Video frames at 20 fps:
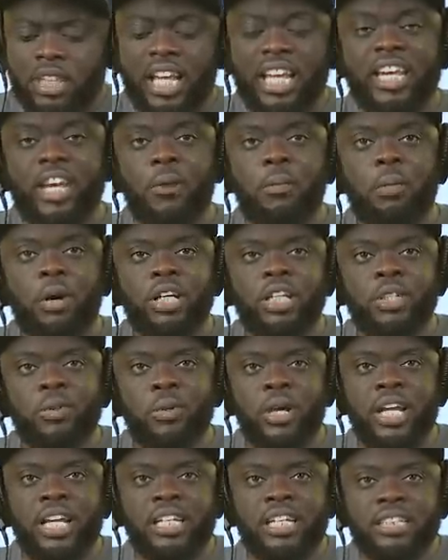Anybody
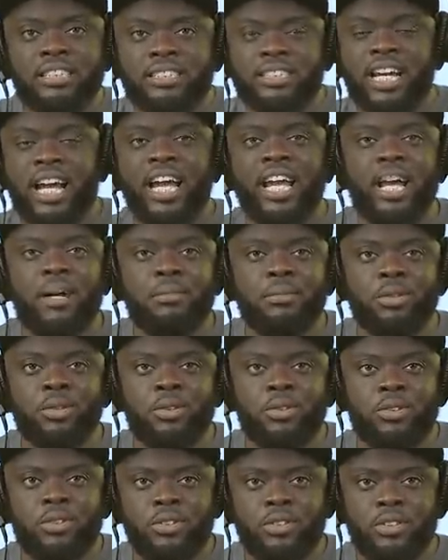where they try them,
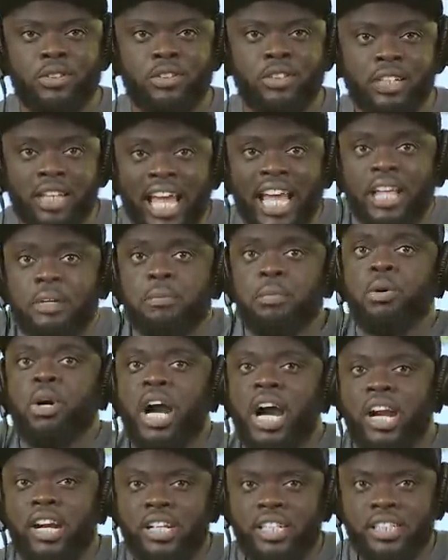no, like
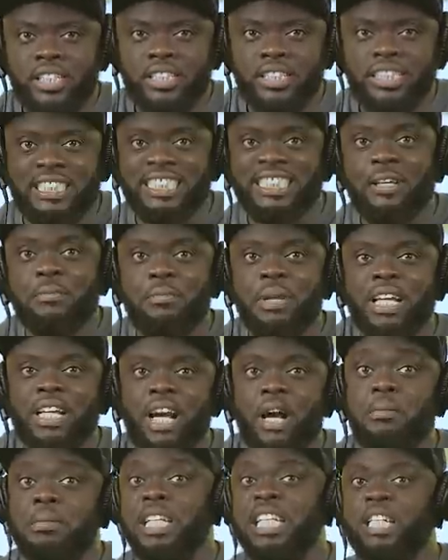Buhari, she they
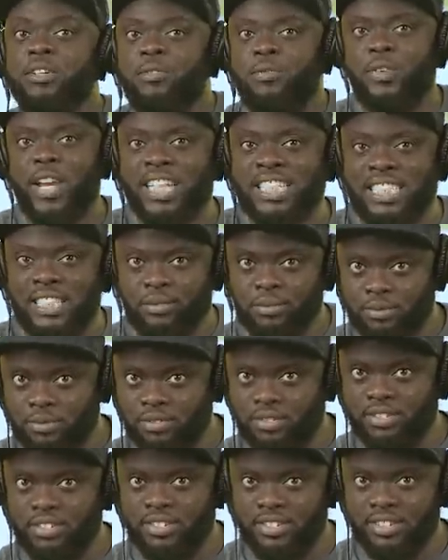make them ineffective.
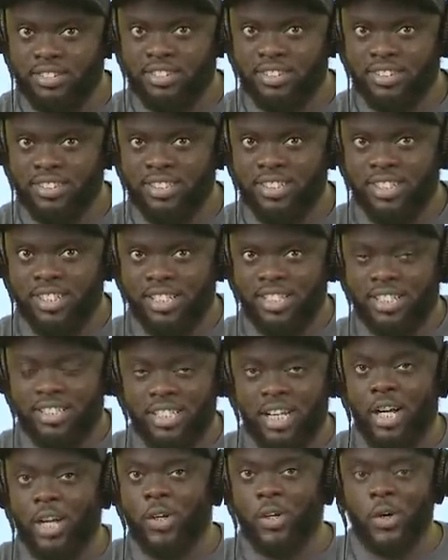
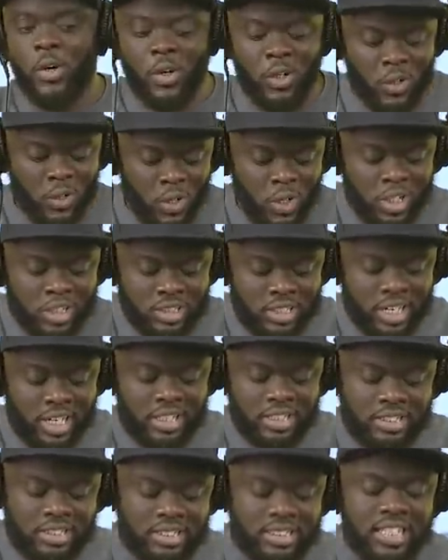Now you know.
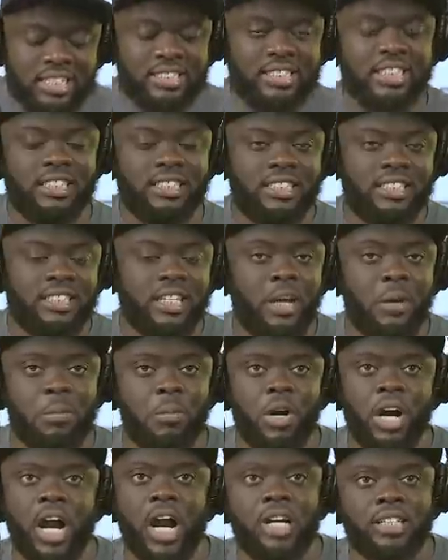There is this assertion that
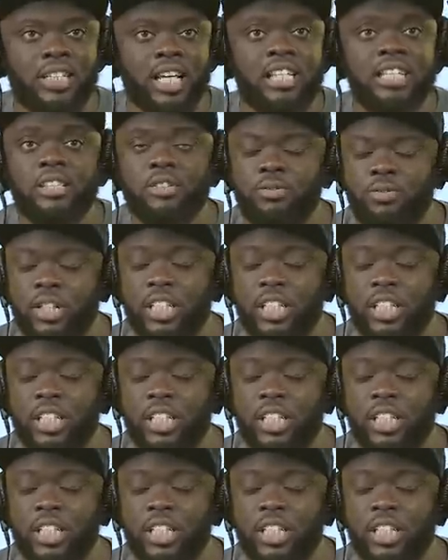Buhari is an